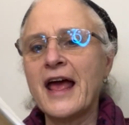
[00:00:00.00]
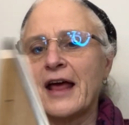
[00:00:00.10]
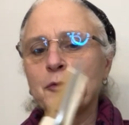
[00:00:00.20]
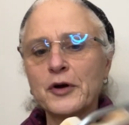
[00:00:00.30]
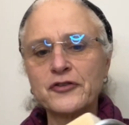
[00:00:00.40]

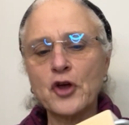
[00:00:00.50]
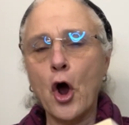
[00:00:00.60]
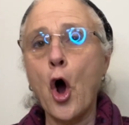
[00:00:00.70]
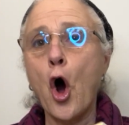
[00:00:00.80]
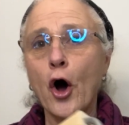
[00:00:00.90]
And what's
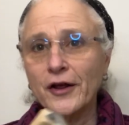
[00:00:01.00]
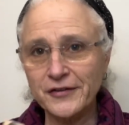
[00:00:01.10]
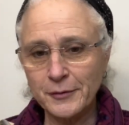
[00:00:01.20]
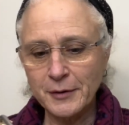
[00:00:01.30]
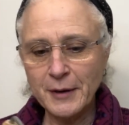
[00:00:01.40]

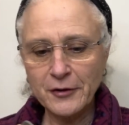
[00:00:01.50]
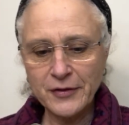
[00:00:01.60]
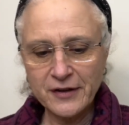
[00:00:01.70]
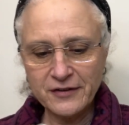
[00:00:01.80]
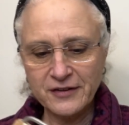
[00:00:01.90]
awesome about
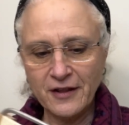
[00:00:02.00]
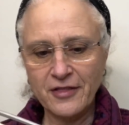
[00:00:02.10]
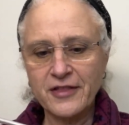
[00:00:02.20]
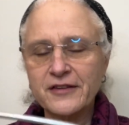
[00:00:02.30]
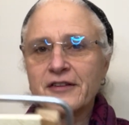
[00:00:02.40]
this
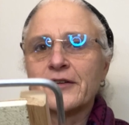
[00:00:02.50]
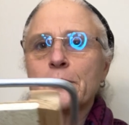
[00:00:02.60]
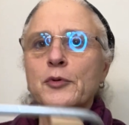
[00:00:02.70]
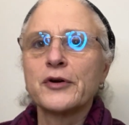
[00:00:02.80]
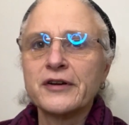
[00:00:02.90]
is
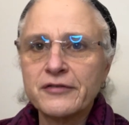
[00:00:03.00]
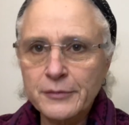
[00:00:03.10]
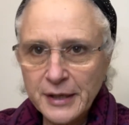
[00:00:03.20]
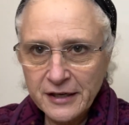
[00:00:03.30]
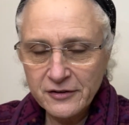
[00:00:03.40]
imported
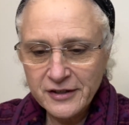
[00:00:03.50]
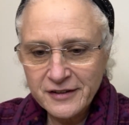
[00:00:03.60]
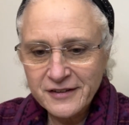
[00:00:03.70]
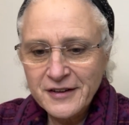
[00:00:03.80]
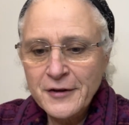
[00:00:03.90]
from
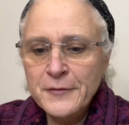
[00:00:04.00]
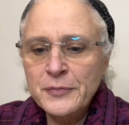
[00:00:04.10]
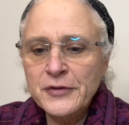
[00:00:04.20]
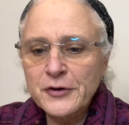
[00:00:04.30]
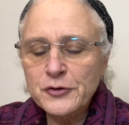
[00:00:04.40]
England.
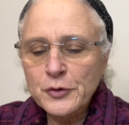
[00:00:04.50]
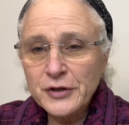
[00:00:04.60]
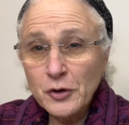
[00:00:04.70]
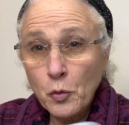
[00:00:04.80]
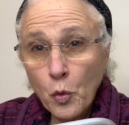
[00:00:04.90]
There's
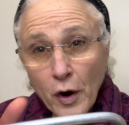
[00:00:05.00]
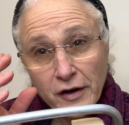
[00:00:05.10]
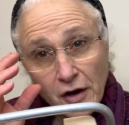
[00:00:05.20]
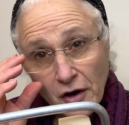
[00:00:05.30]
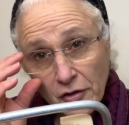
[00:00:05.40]
only
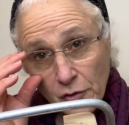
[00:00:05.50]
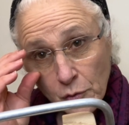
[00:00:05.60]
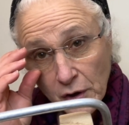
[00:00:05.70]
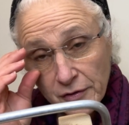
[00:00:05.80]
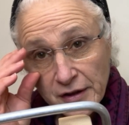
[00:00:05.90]
one other
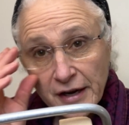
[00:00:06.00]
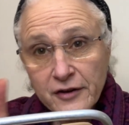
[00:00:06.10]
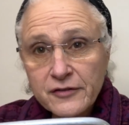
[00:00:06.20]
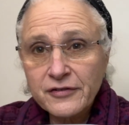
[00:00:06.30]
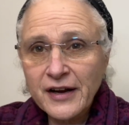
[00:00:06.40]
one that I
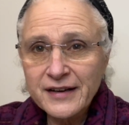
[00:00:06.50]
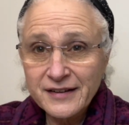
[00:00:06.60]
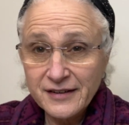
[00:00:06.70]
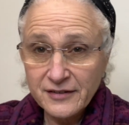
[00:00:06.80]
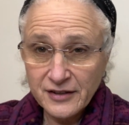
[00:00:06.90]
could find,
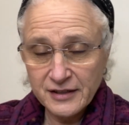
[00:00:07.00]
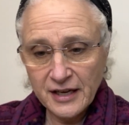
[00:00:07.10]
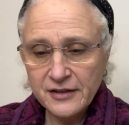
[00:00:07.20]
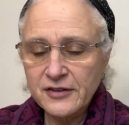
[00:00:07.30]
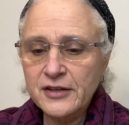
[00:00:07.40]
and it's on
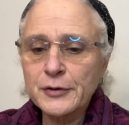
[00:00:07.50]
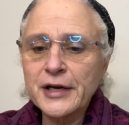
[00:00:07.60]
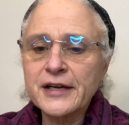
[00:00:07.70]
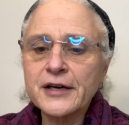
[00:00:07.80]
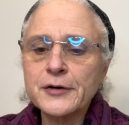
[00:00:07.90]
Etsy
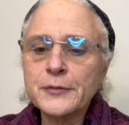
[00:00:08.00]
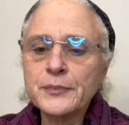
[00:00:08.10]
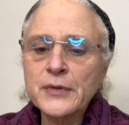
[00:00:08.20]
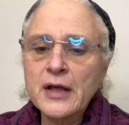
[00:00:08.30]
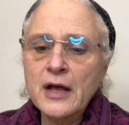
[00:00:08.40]
right now.
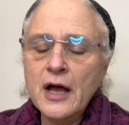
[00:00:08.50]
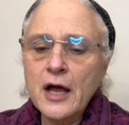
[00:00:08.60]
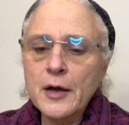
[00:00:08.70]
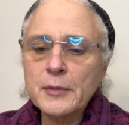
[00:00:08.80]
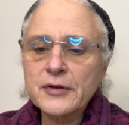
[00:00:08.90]

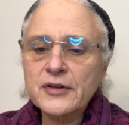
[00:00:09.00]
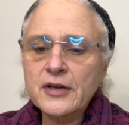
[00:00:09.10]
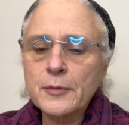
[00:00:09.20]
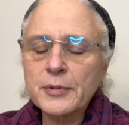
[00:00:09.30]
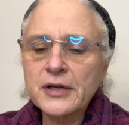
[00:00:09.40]
It's a
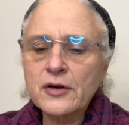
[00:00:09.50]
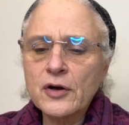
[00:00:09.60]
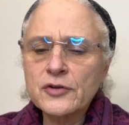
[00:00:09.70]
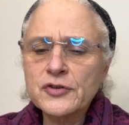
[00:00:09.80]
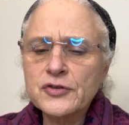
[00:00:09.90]
company
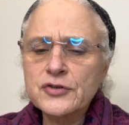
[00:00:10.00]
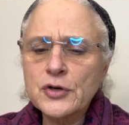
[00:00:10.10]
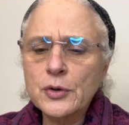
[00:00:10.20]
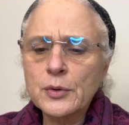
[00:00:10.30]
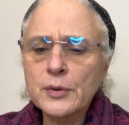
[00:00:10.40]
called
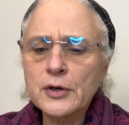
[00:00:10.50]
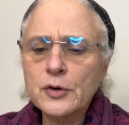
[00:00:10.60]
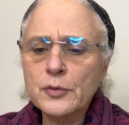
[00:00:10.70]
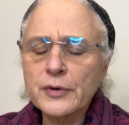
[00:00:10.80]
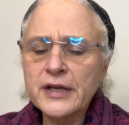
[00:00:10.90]
Stowe
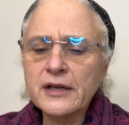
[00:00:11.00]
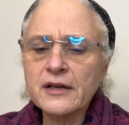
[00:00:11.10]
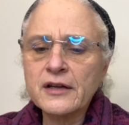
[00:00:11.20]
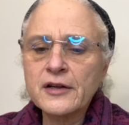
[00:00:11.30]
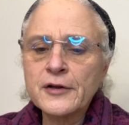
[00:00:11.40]
Green.